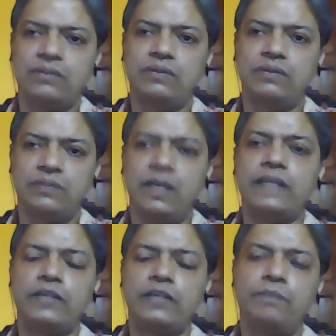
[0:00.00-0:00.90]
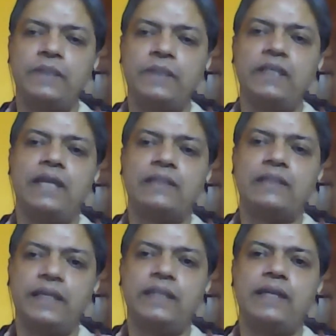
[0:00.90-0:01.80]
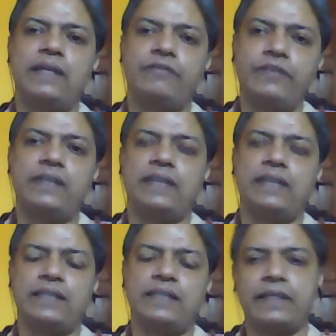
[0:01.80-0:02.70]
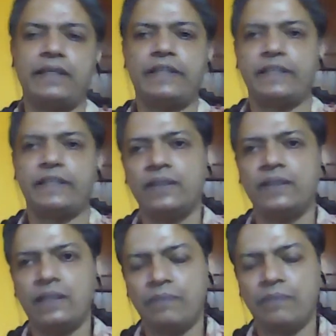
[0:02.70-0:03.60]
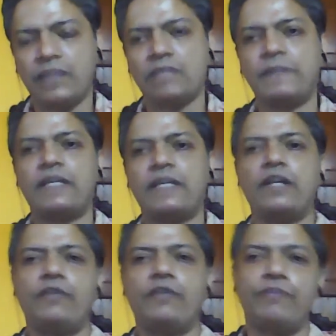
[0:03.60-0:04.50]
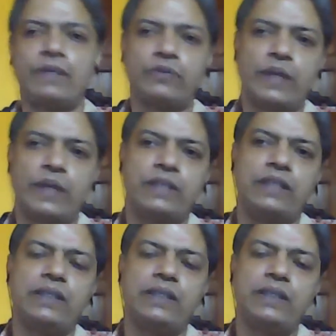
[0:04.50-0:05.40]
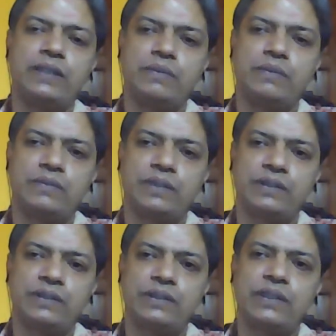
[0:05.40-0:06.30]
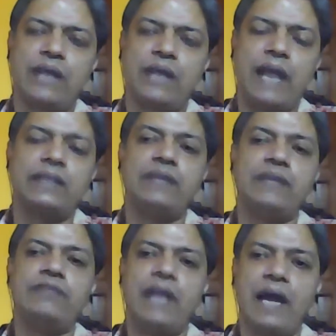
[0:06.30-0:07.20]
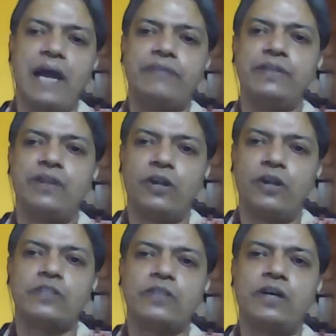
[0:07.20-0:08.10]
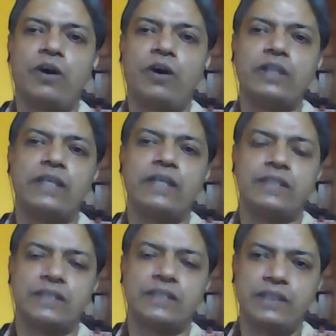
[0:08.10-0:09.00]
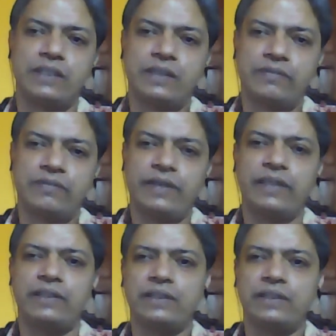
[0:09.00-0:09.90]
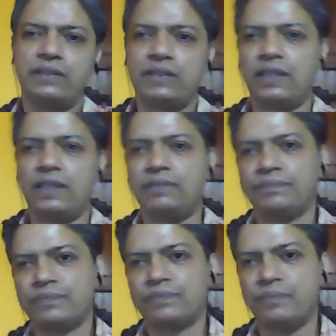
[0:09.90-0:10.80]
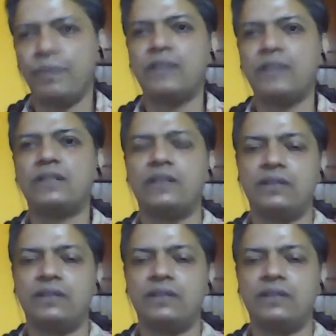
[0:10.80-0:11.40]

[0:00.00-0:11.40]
related to pity and terror and fear that is generated by the spectacle of human cruelty. And then we have also the odious, where the Vibhasa